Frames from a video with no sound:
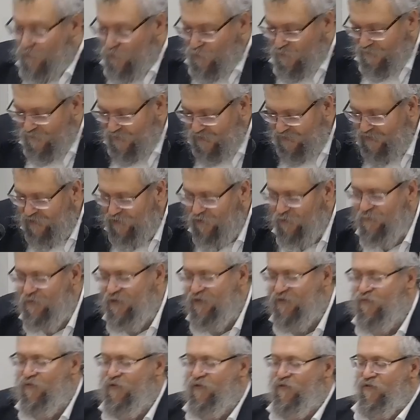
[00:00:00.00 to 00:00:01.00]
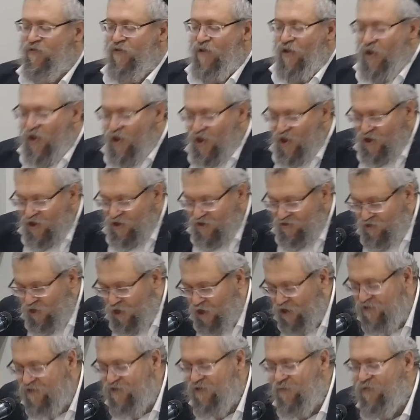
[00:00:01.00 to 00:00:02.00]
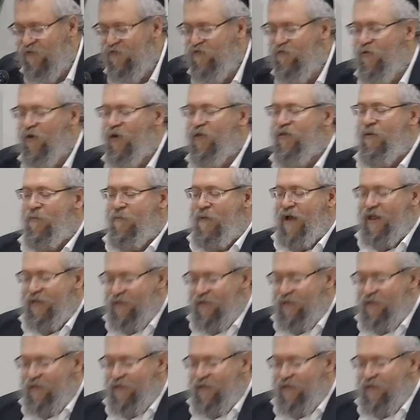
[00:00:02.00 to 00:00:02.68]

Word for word: To add more light.